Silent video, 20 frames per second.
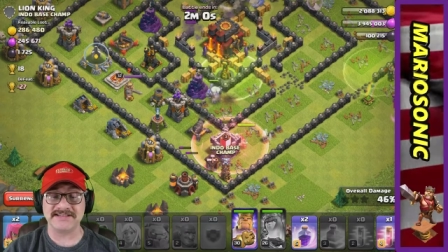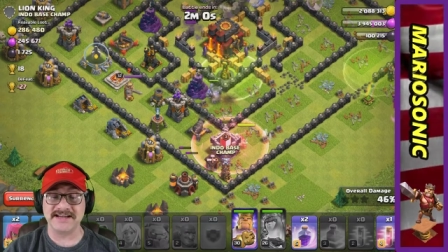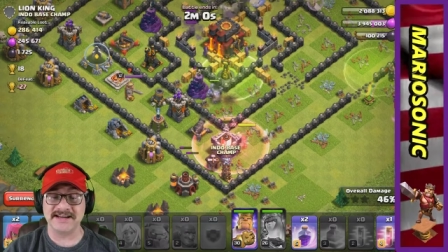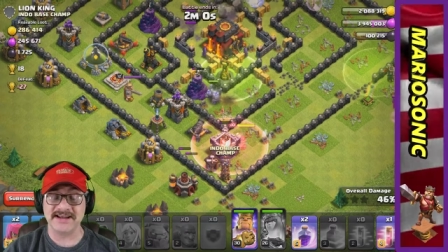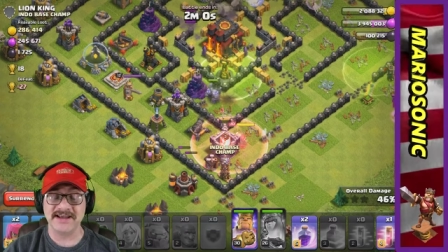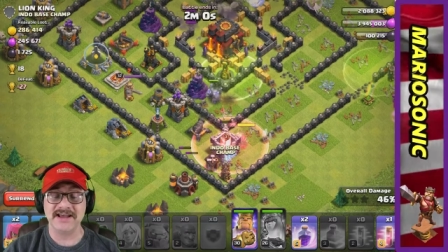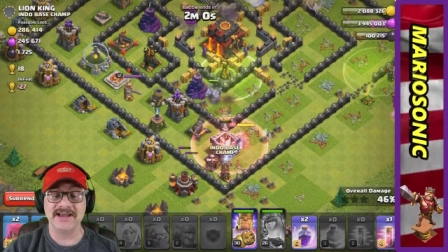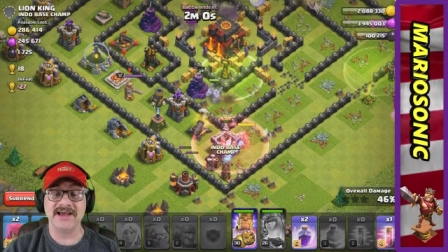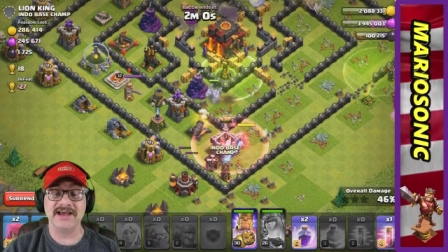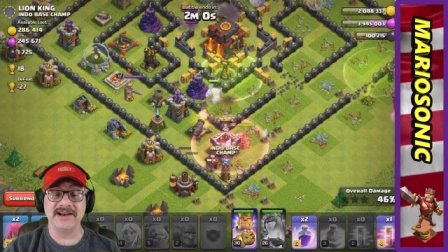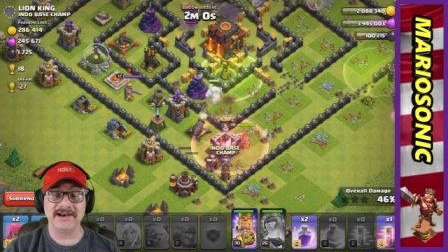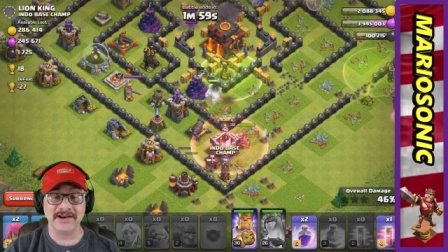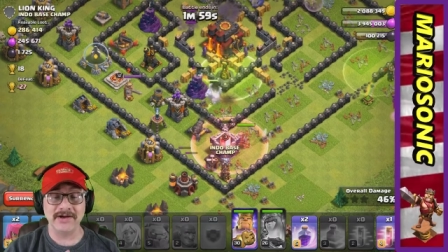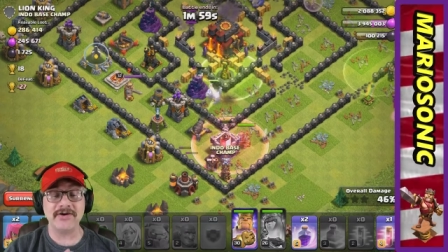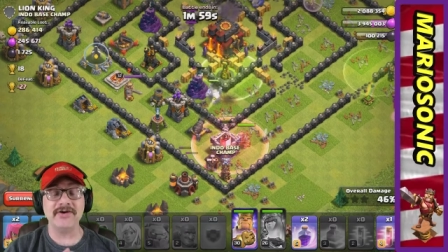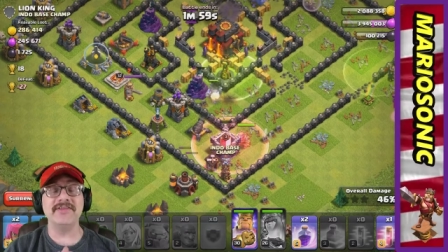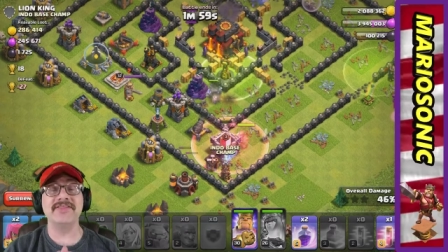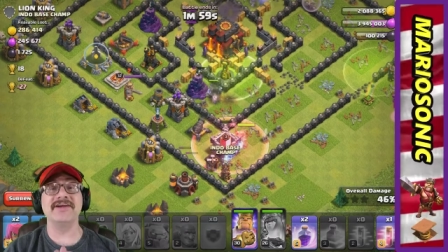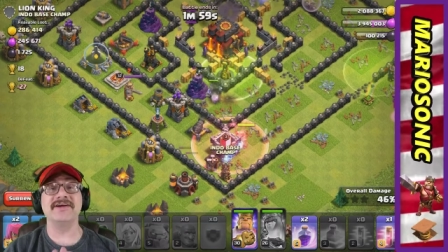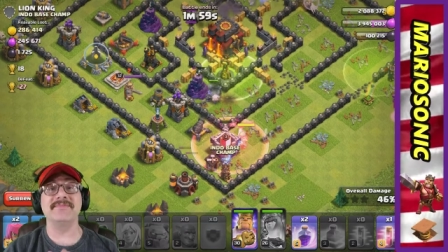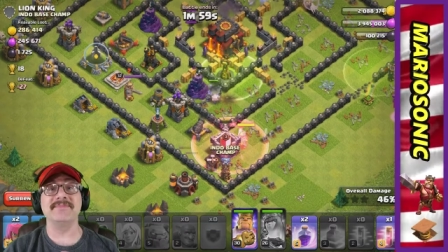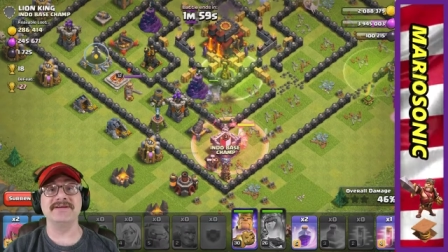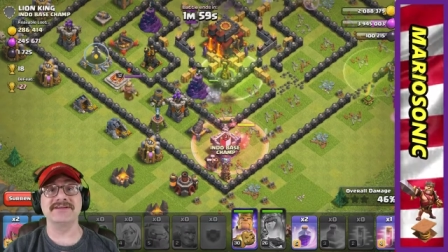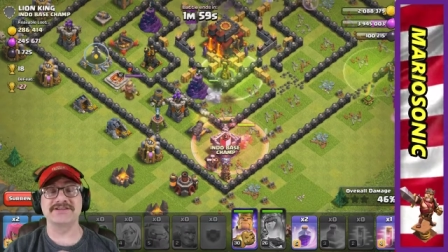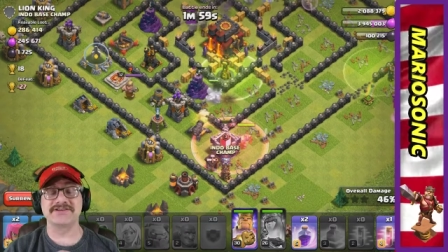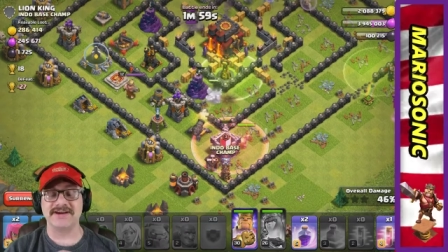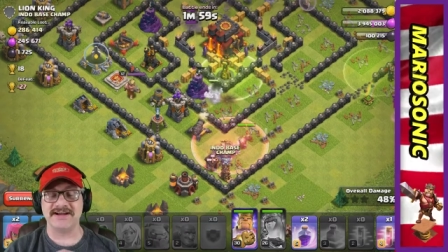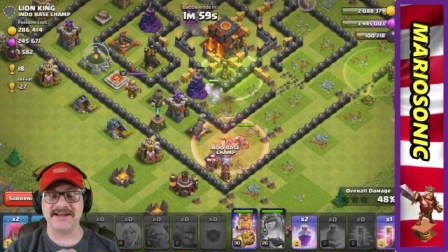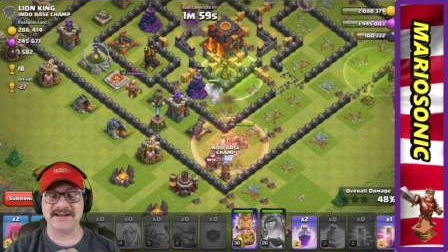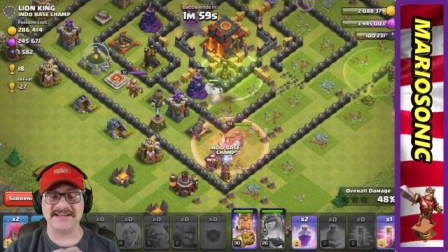say, hello there,
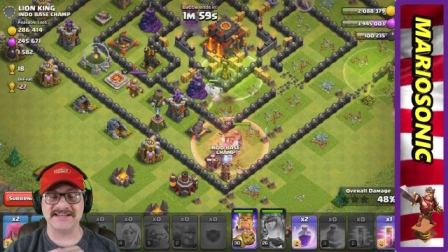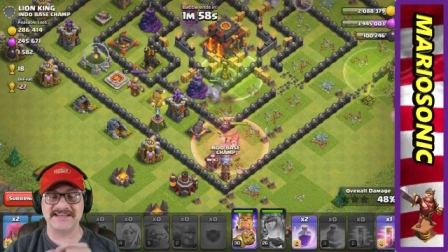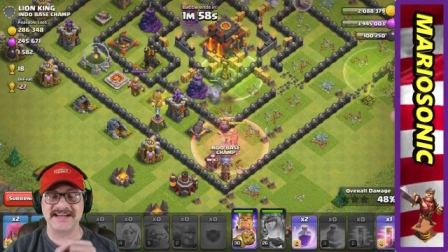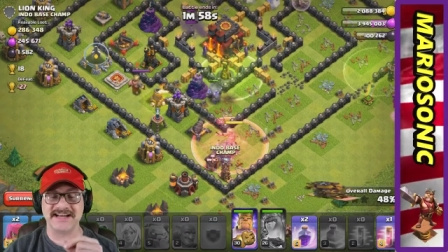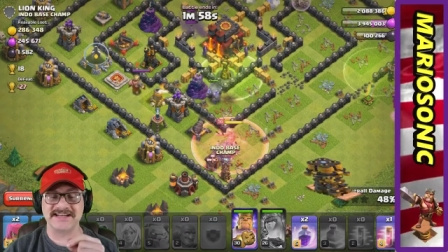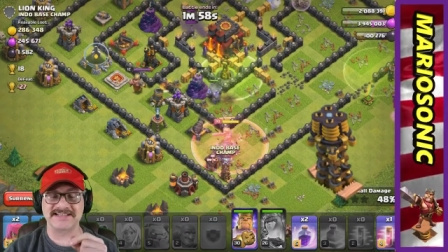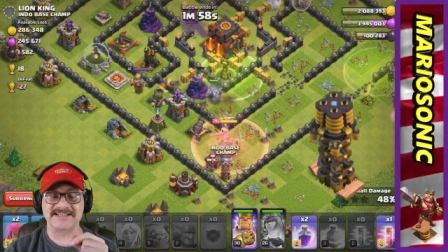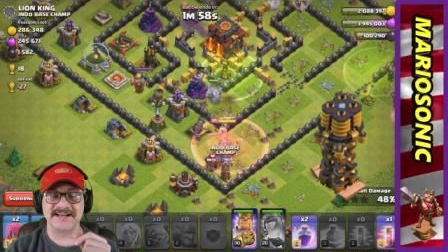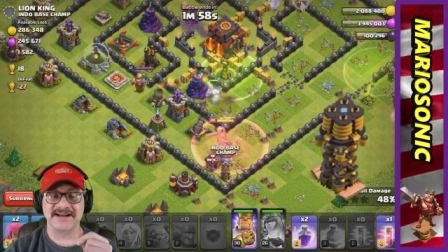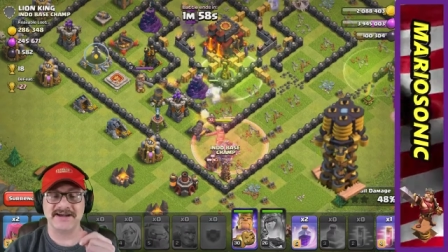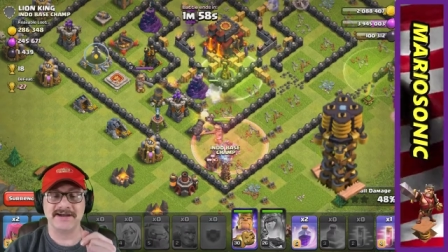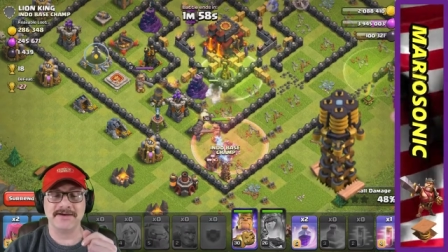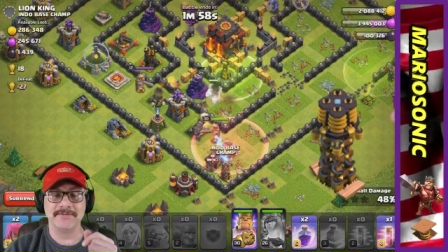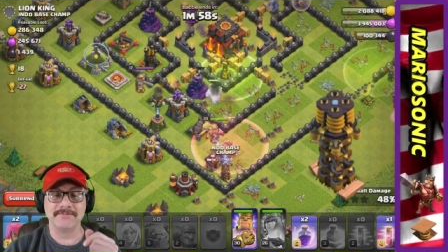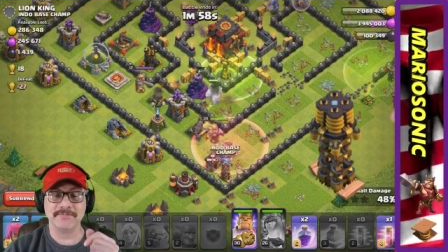Mr. Hidden Tesla.